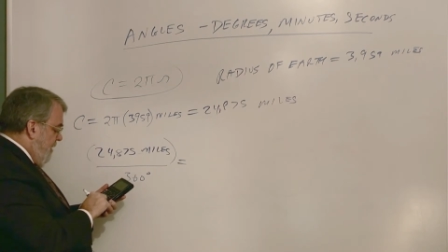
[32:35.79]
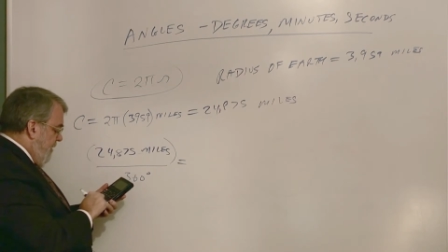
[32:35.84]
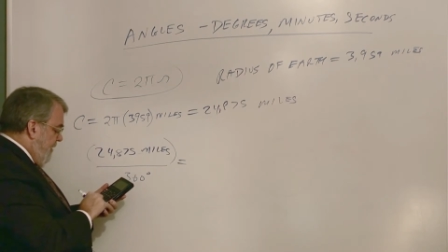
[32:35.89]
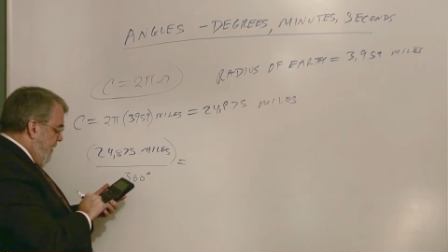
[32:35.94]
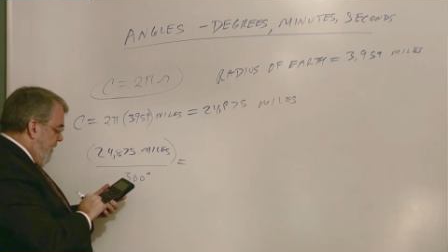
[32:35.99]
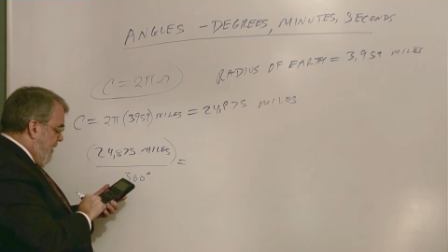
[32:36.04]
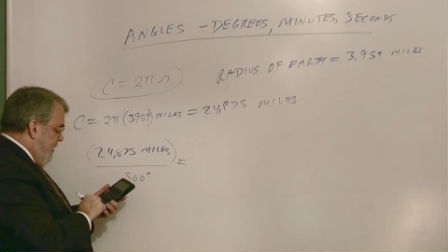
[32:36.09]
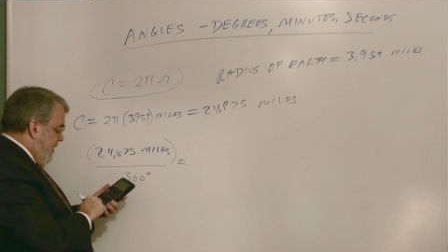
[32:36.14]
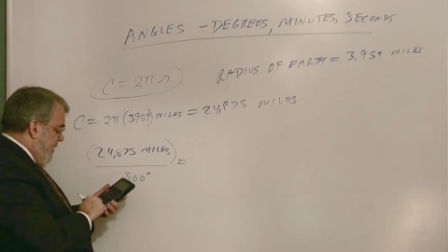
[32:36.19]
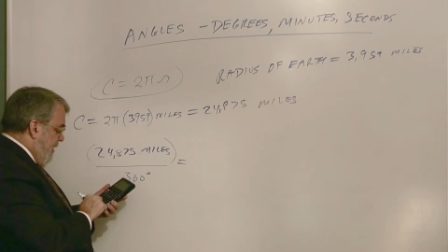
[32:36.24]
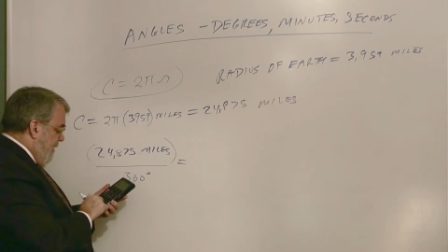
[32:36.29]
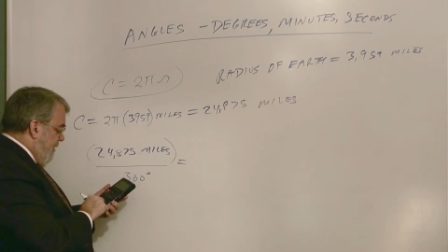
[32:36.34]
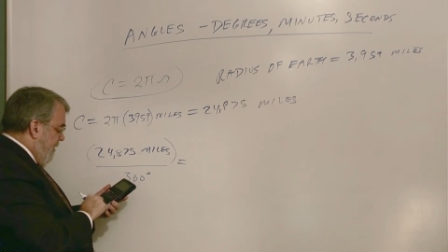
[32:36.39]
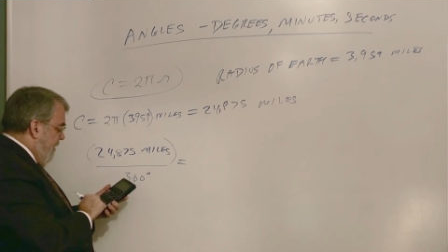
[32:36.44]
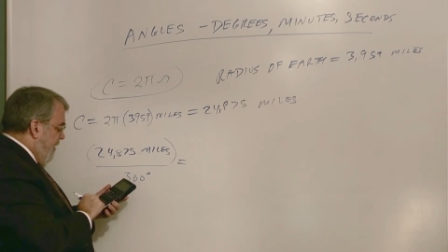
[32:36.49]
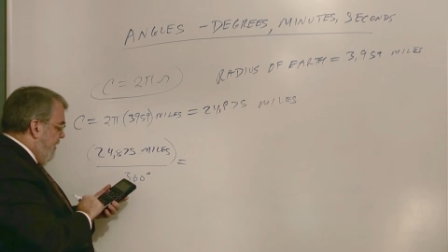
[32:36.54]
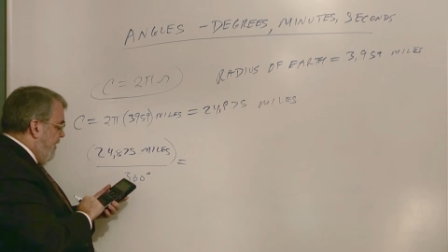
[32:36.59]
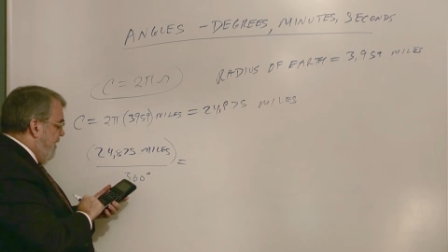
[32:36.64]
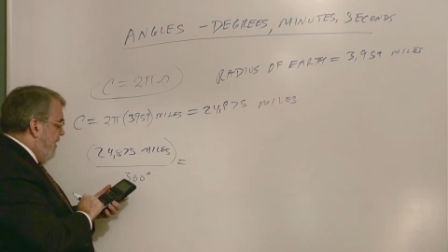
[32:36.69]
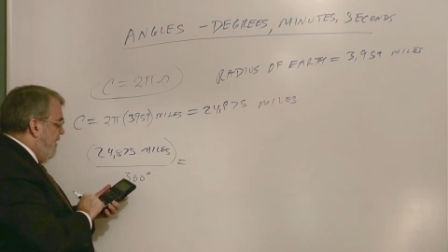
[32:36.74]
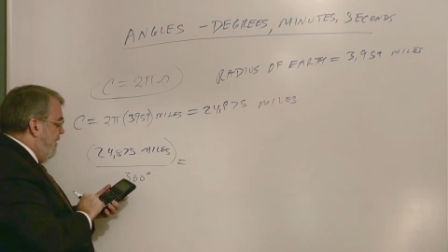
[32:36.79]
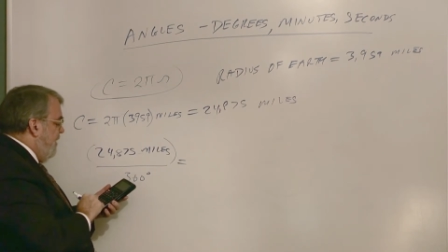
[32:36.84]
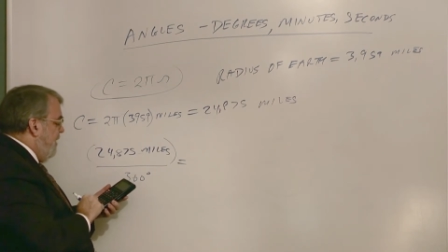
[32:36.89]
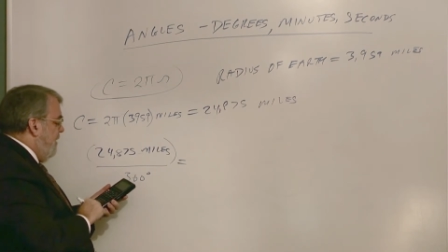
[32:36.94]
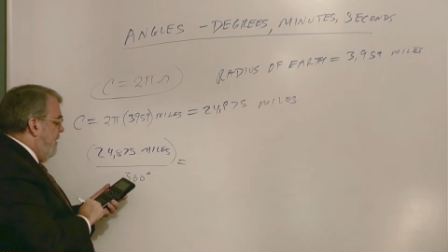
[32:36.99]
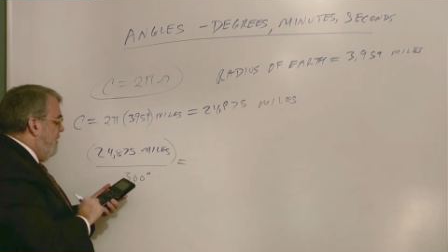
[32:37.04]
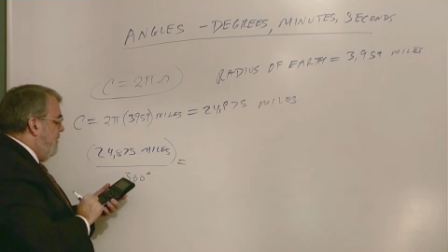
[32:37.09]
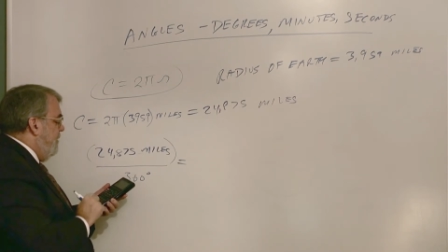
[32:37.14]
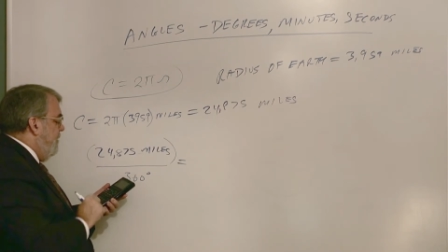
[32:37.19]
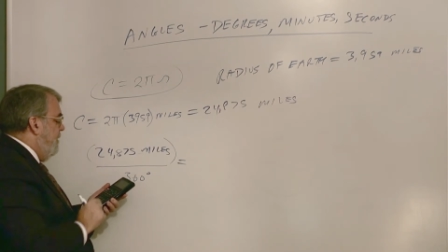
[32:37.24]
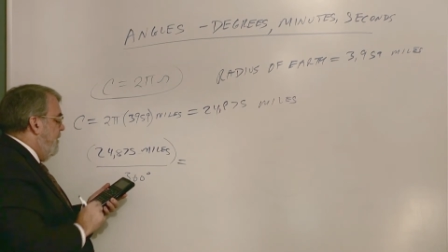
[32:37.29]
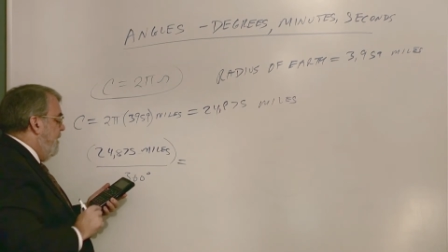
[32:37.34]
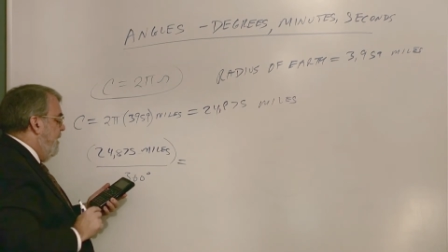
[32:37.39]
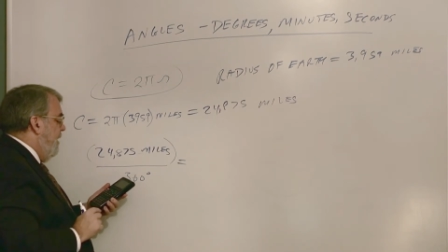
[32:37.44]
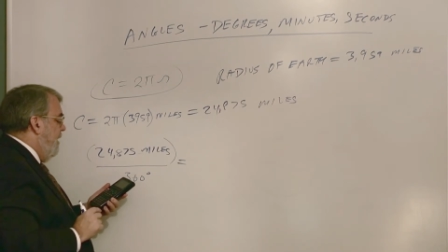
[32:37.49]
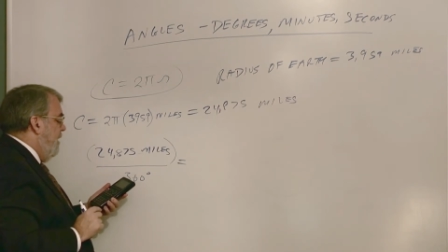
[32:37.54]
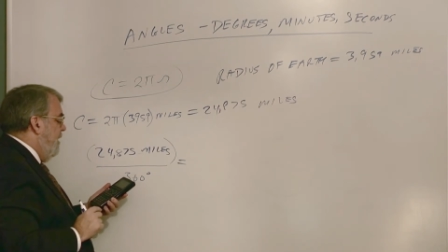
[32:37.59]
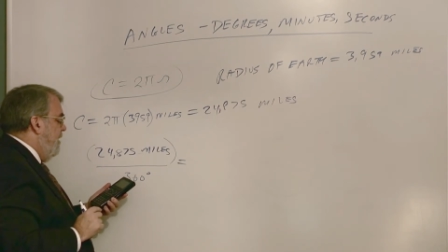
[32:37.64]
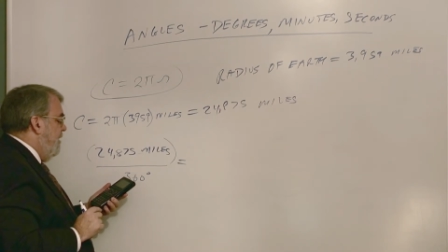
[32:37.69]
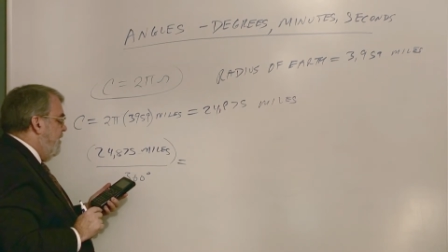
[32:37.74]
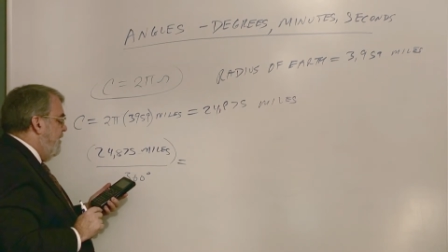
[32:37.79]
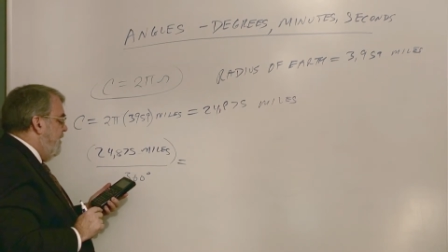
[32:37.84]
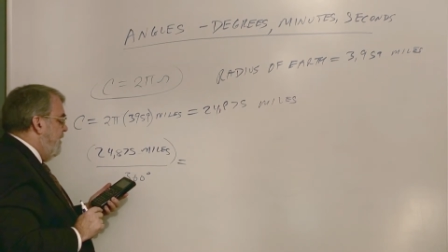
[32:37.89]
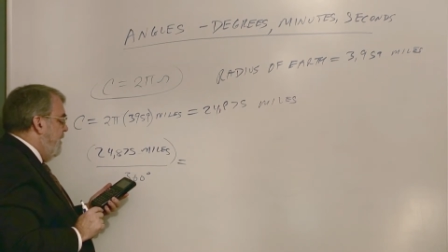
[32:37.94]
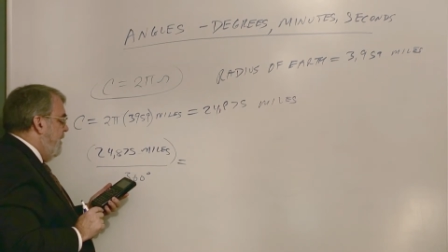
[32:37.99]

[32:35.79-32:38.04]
divided by 360 is